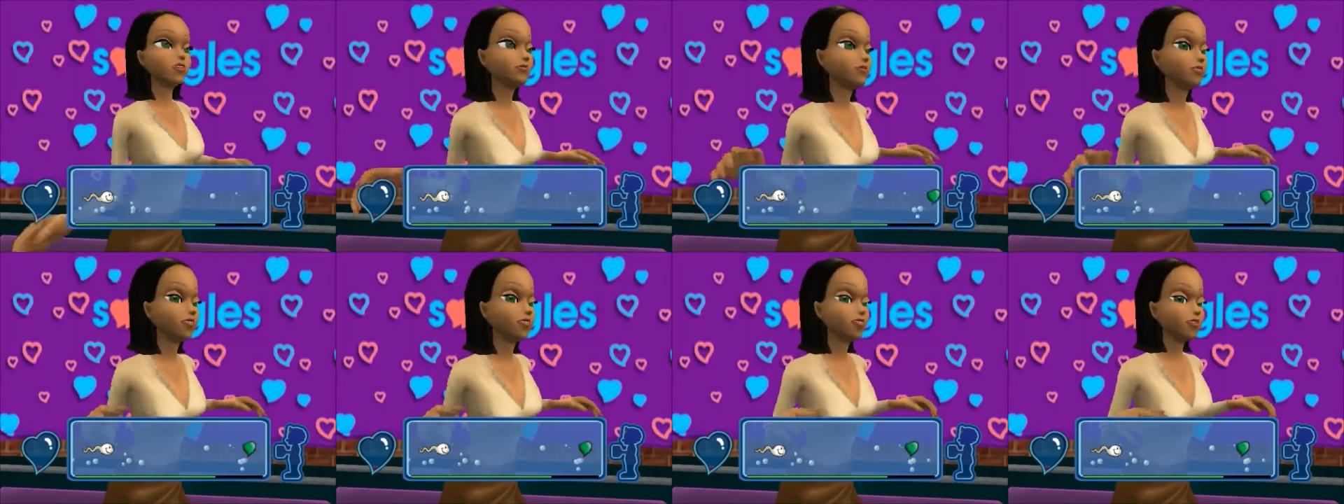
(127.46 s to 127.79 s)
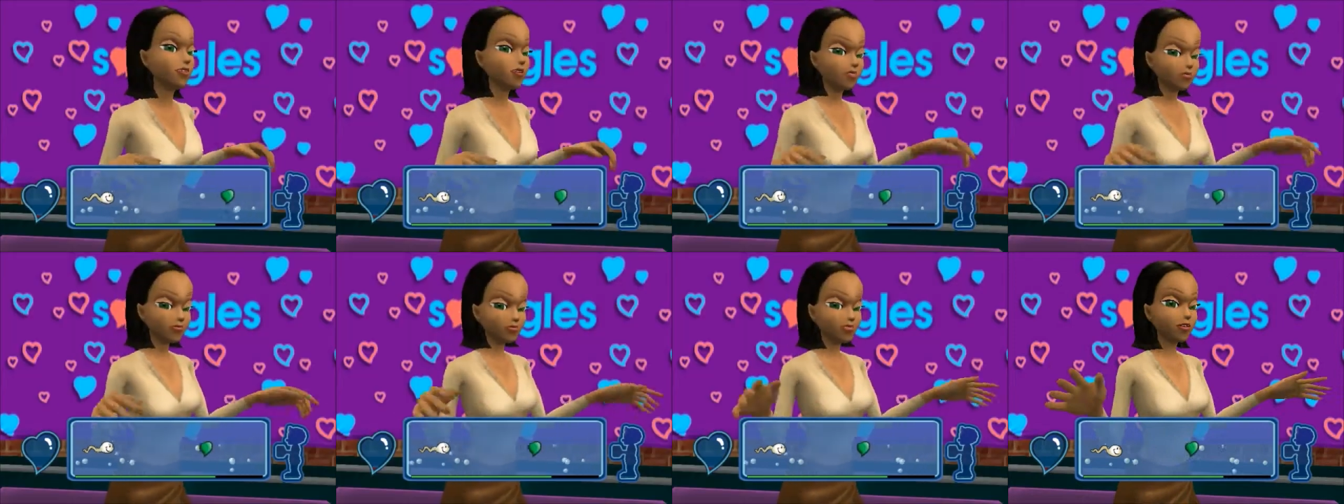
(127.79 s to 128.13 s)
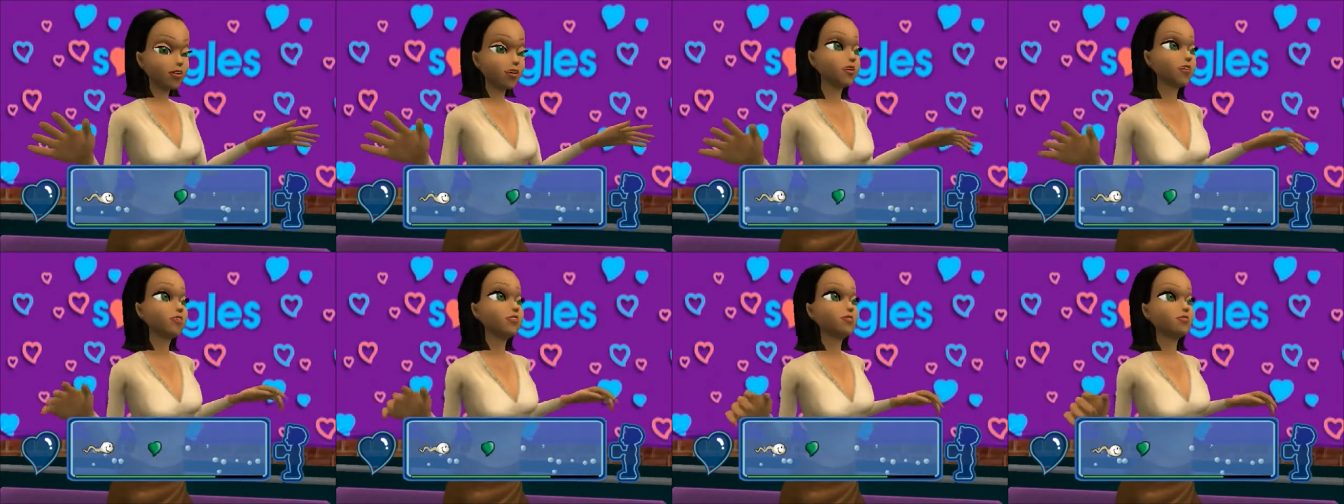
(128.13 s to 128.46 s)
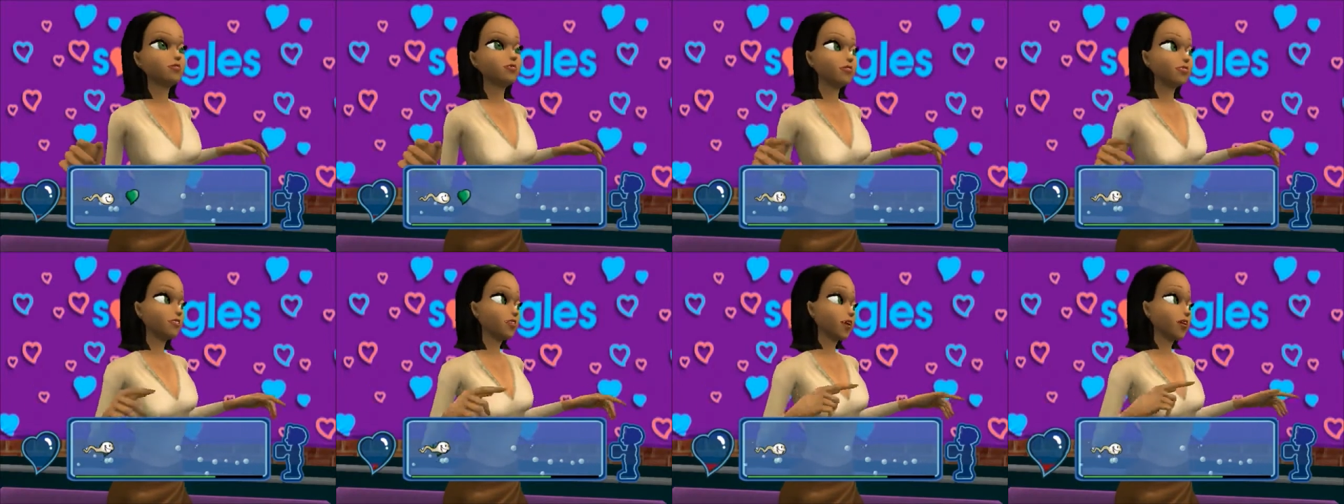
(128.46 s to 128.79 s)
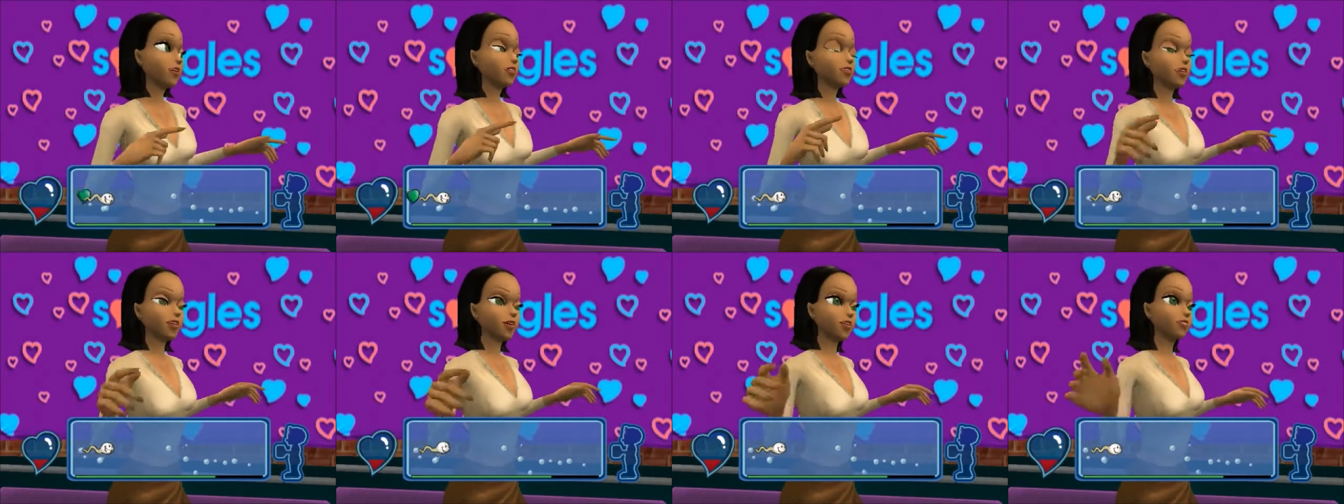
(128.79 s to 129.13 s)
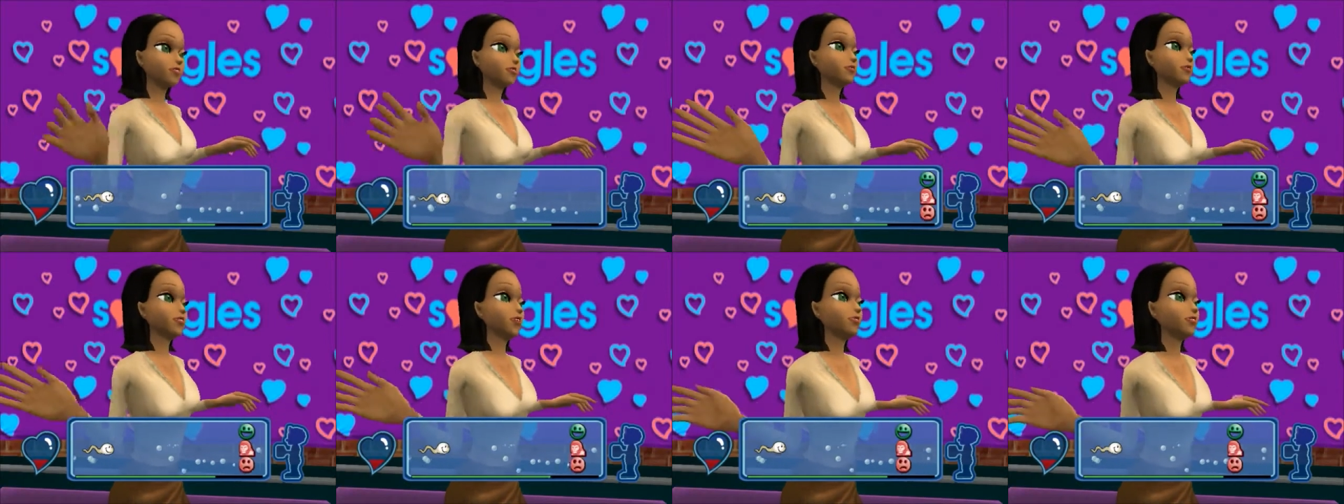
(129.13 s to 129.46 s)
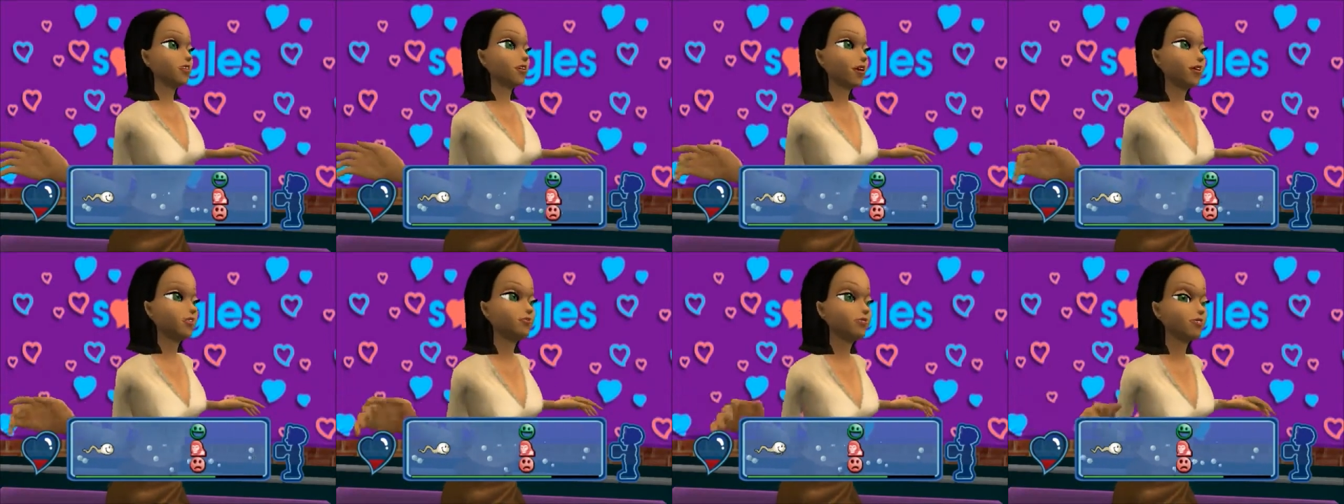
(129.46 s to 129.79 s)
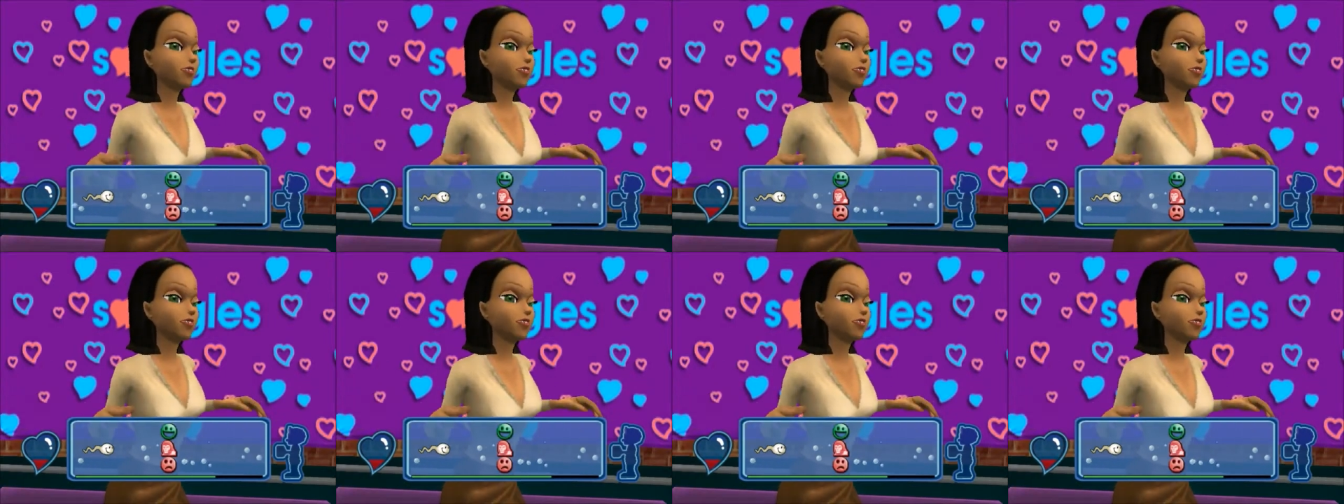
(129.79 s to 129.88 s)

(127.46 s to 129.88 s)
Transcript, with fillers: you, uh... really think I was that